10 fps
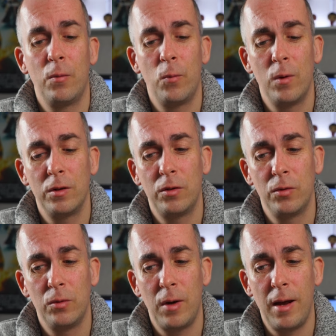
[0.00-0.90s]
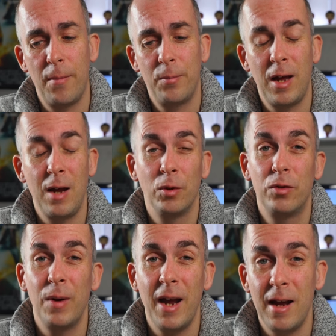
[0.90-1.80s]
I want to be able
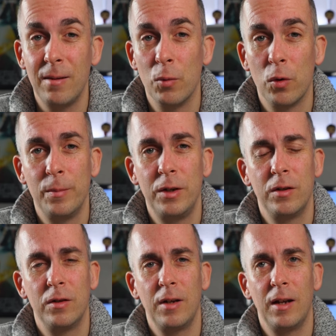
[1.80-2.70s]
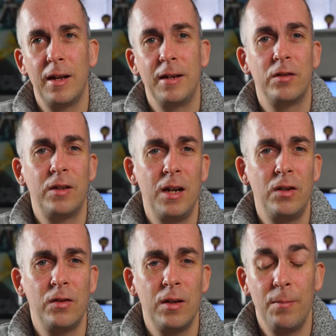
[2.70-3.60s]
to add more missions at later
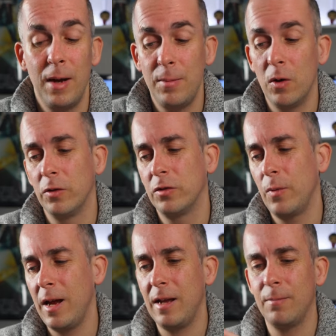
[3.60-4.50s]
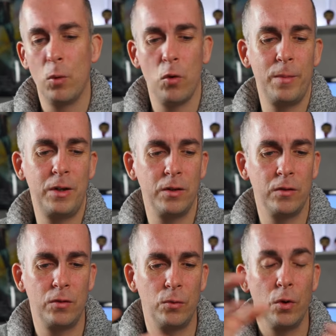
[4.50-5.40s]
stages and maybe also add more
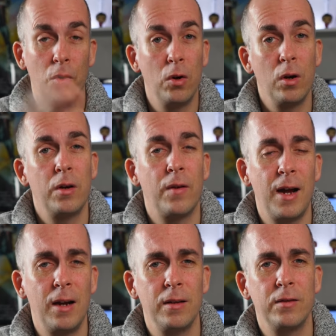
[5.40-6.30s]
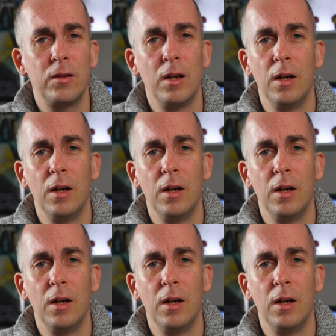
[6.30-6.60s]
missions to earlier islands.